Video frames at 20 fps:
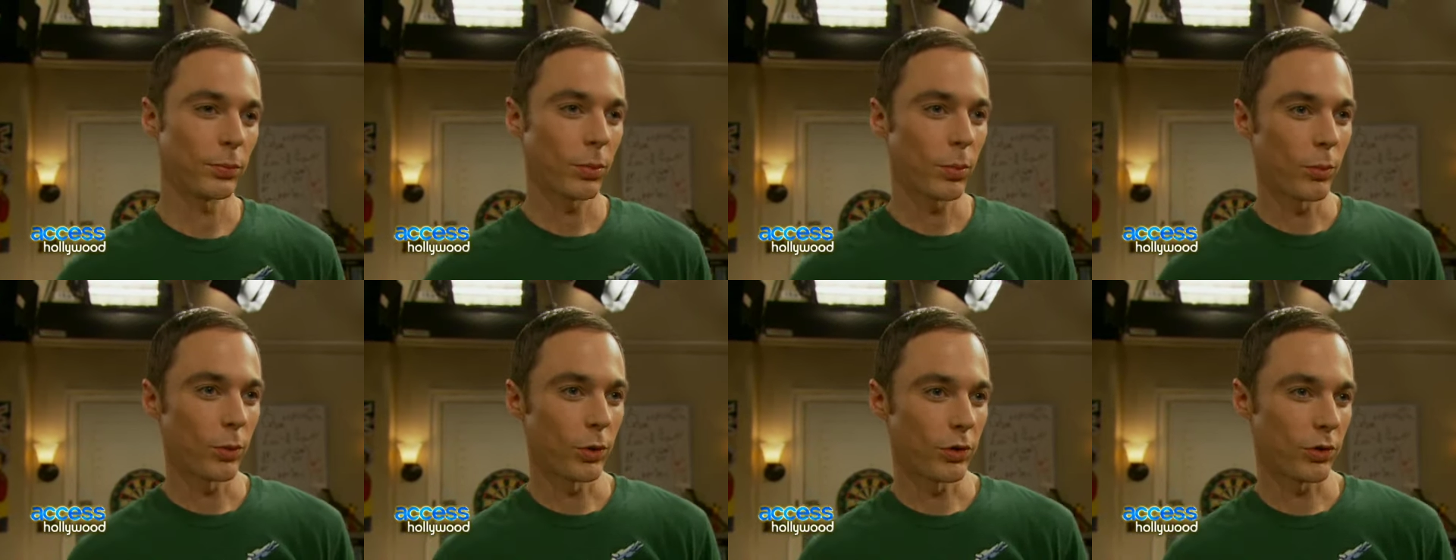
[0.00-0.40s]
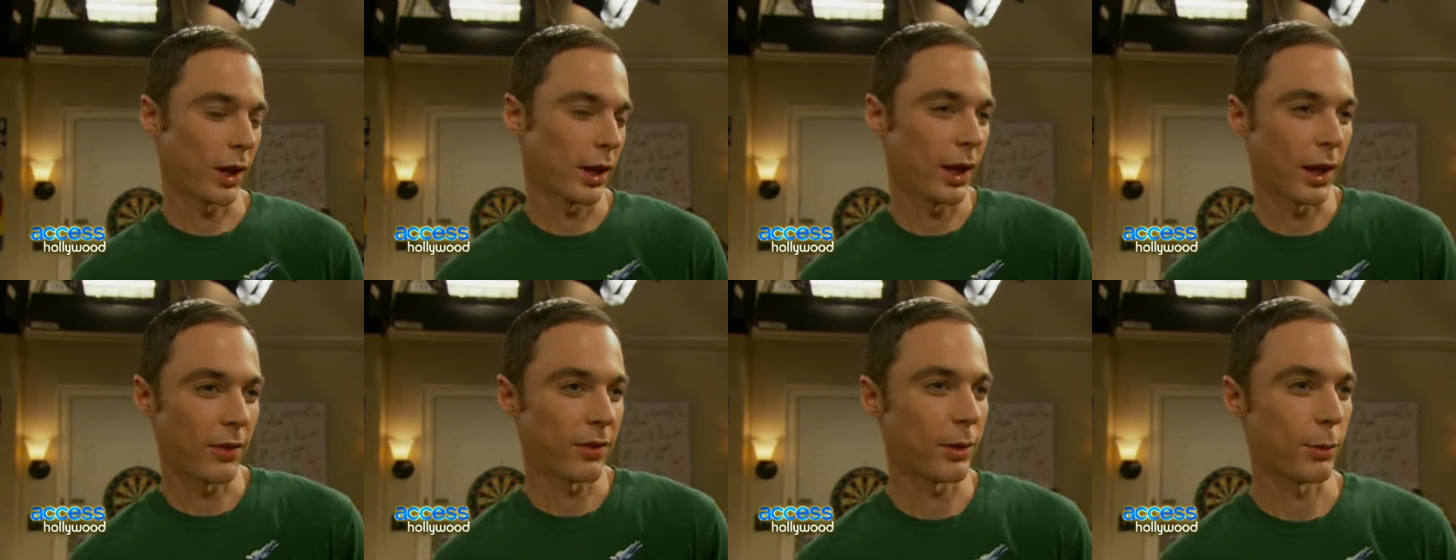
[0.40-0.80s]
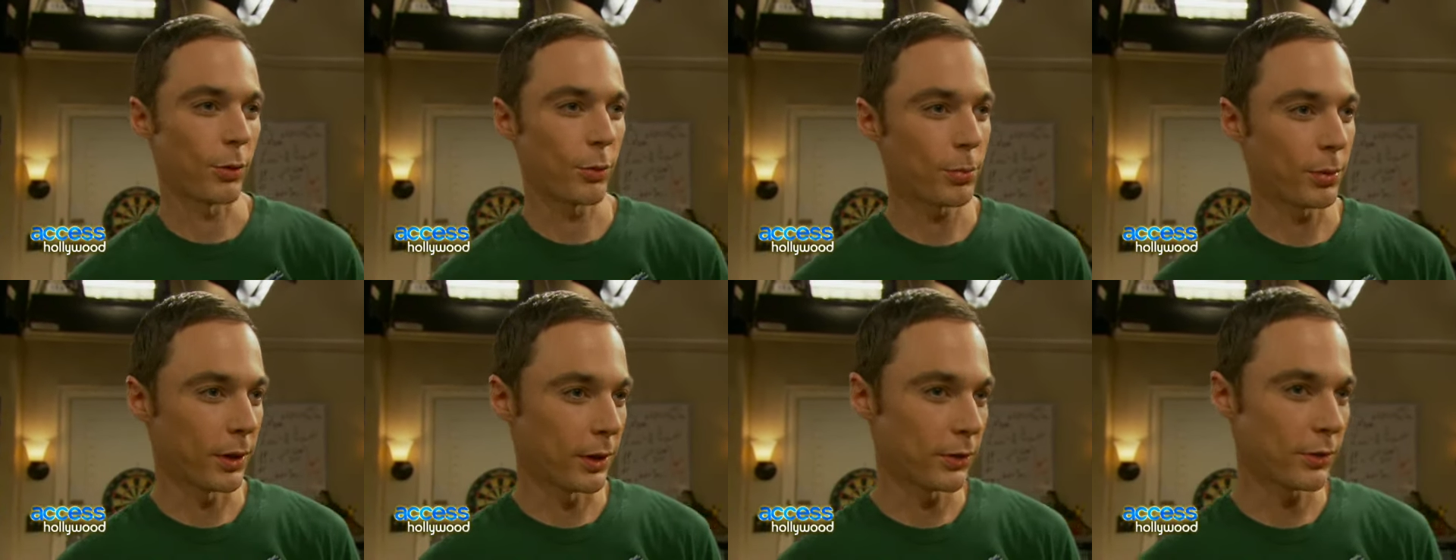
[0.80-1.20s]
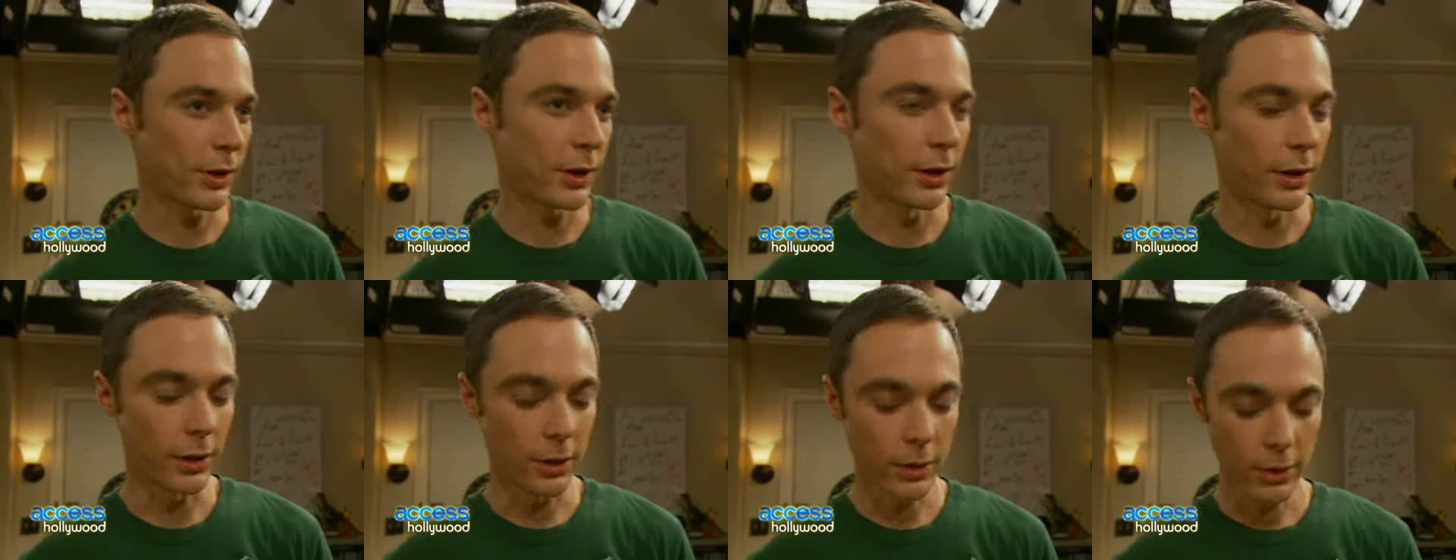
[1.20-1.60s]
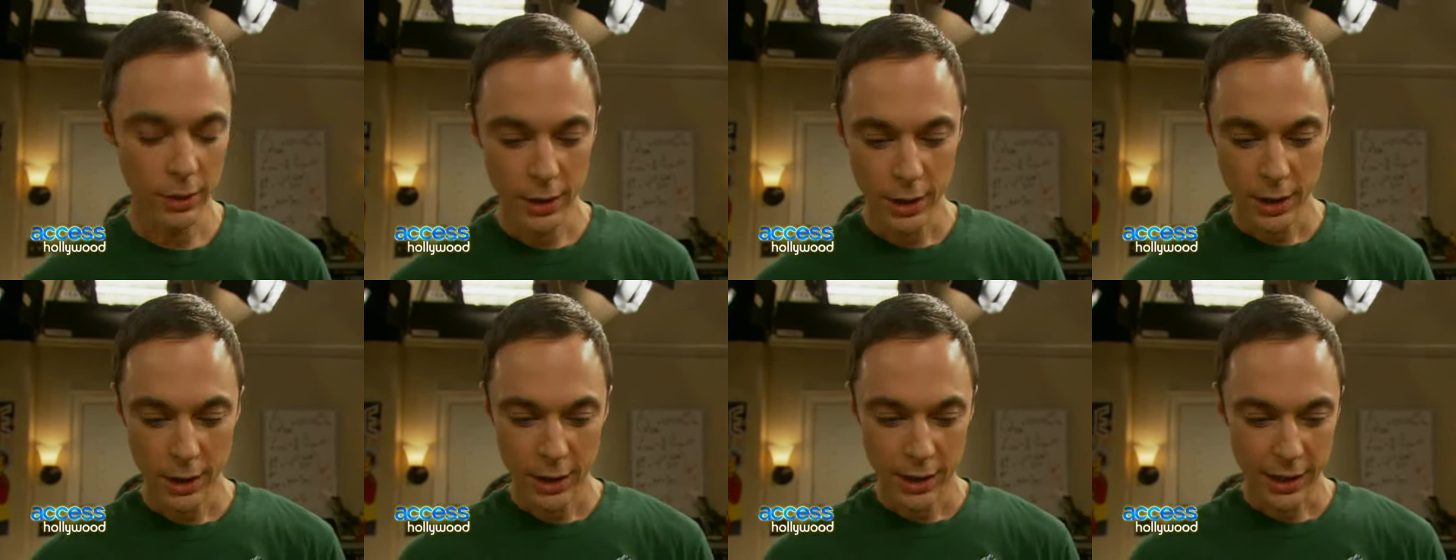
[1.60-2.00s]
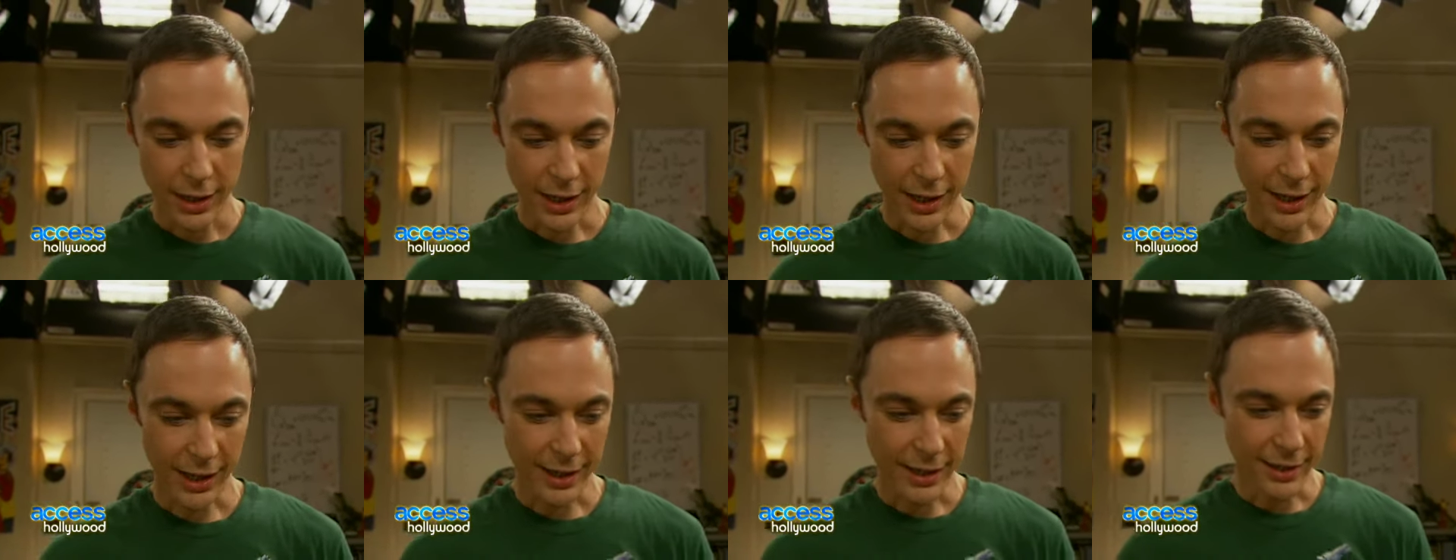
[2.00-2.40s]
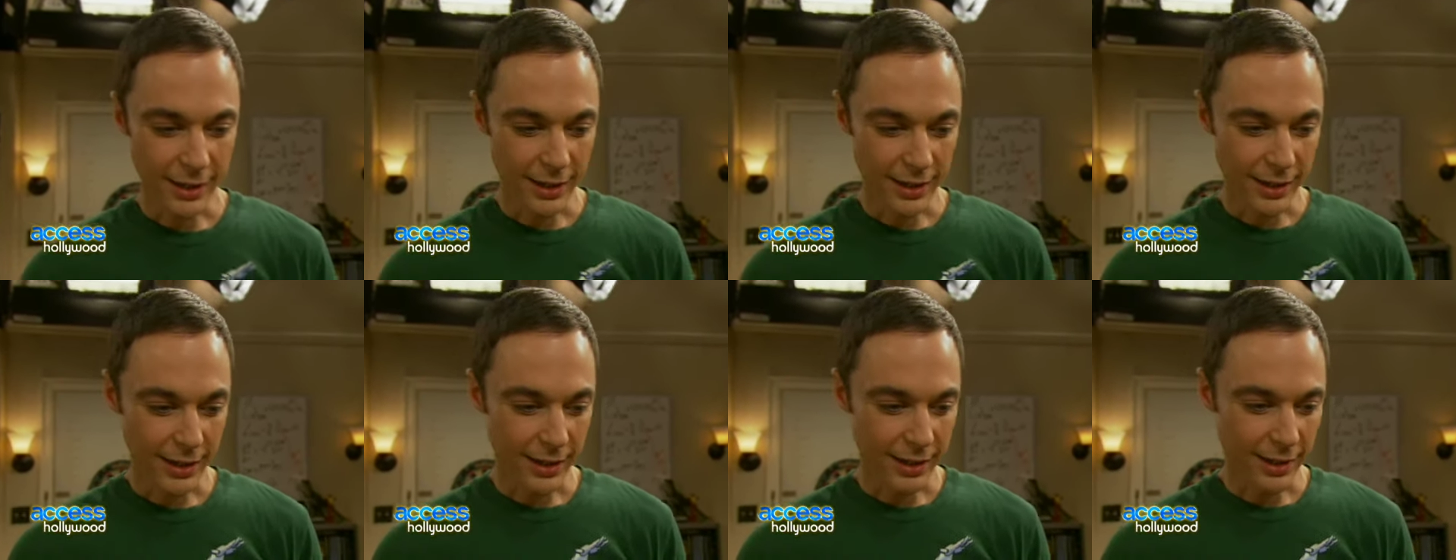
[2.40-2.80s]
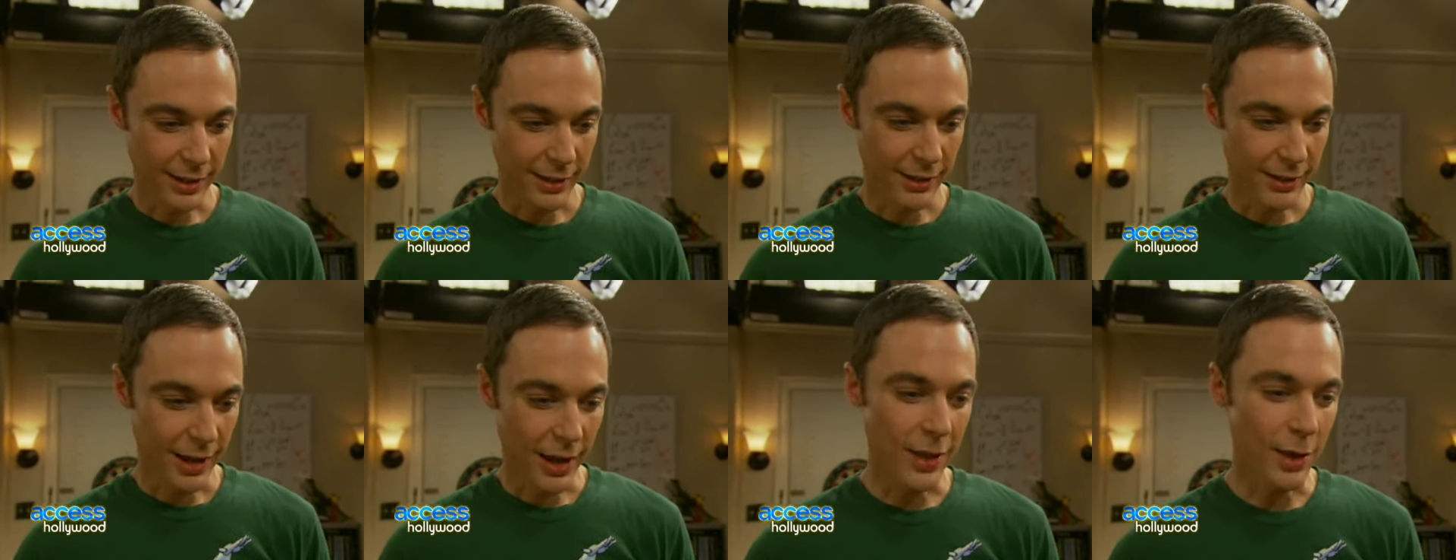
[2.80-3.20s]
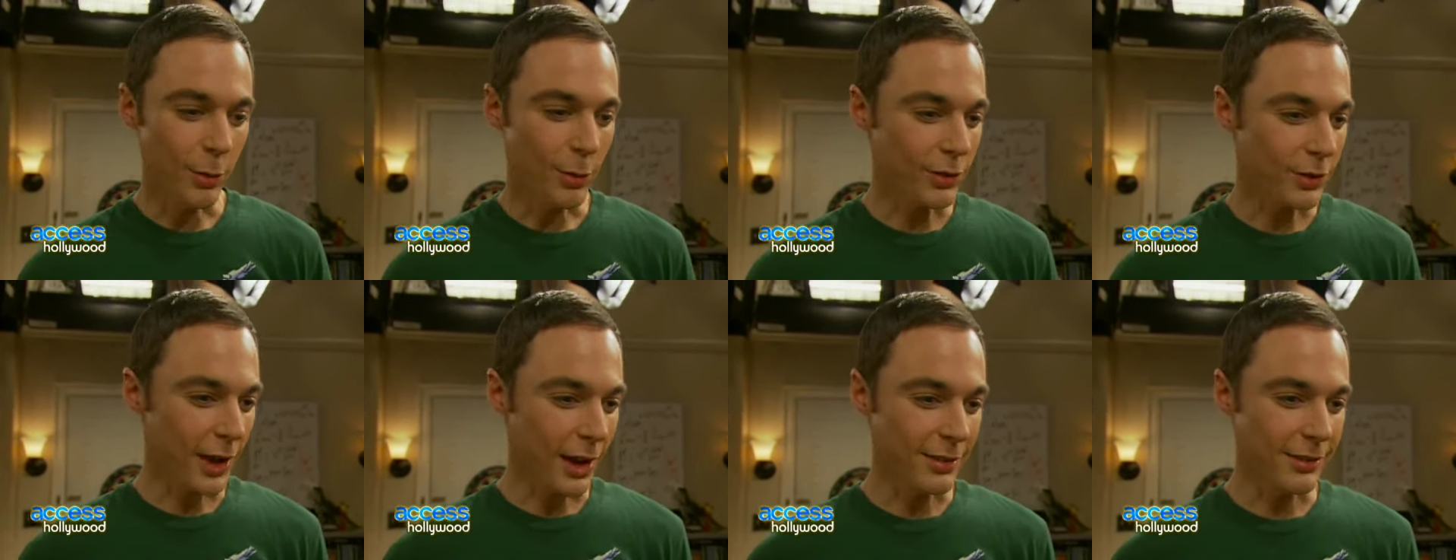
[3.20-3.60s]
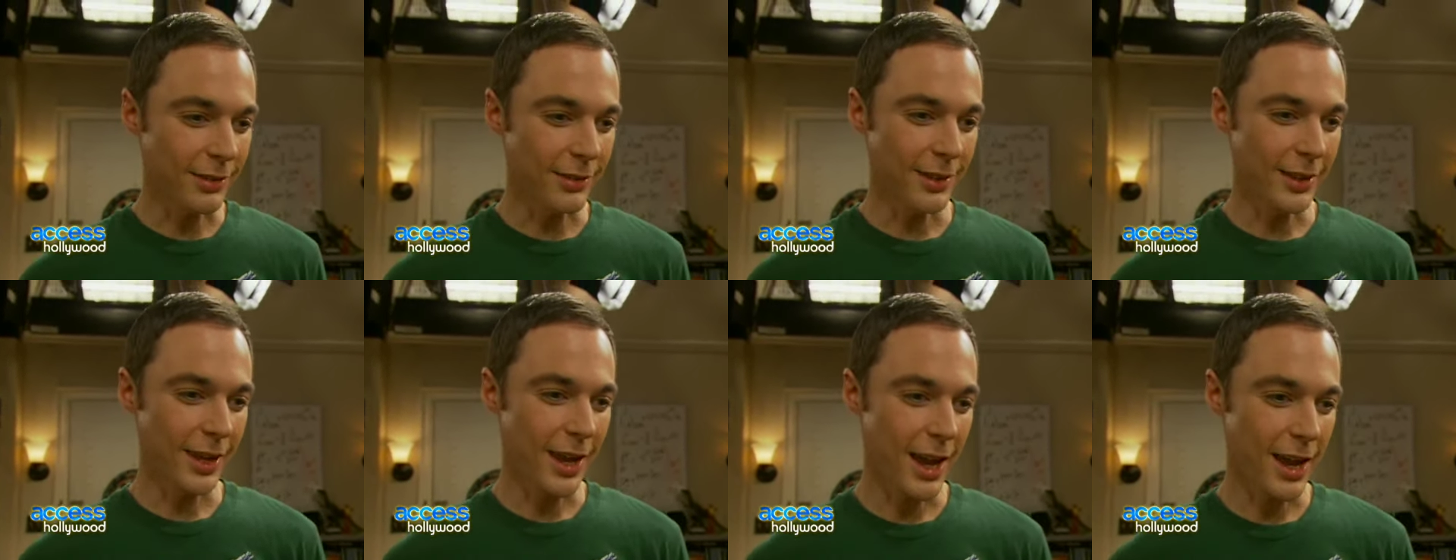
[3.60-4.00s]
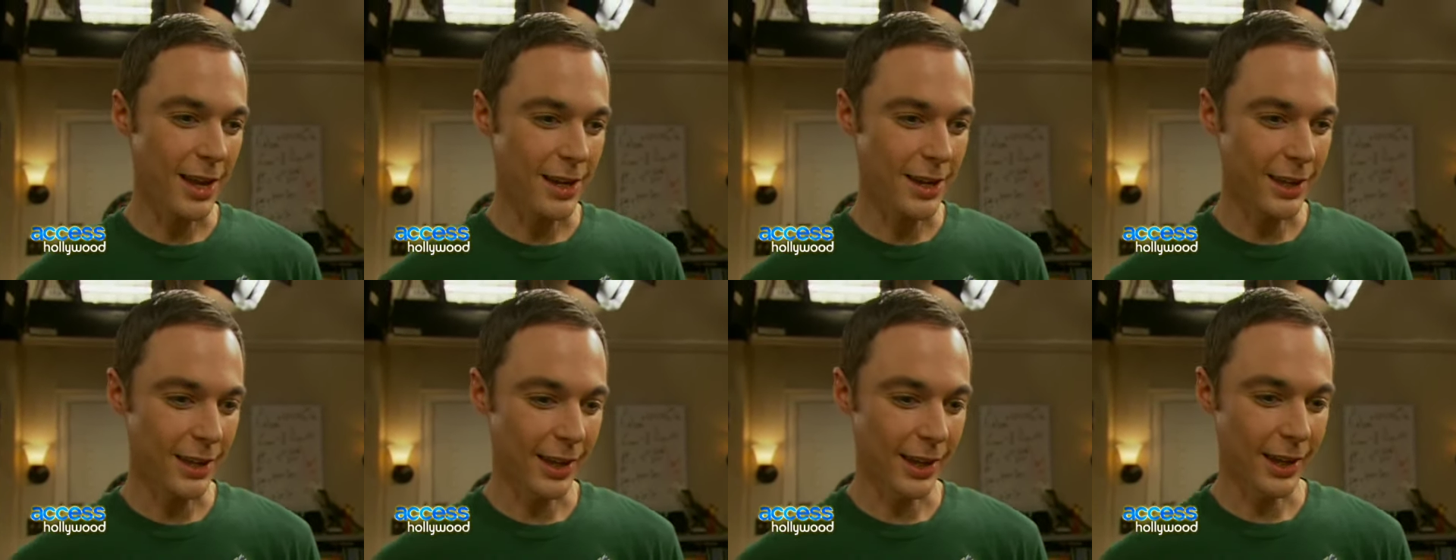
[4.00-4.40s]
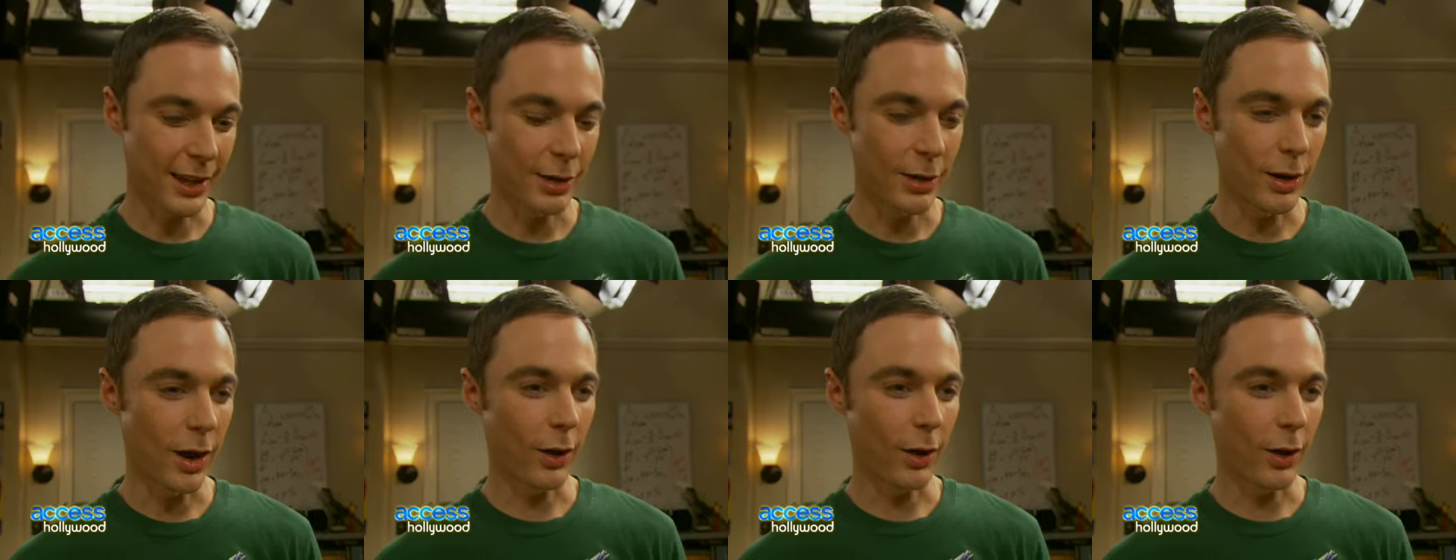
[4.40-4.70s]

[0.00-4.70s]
Which I guess he was pleased to hear. And then it was nice to see Katee again.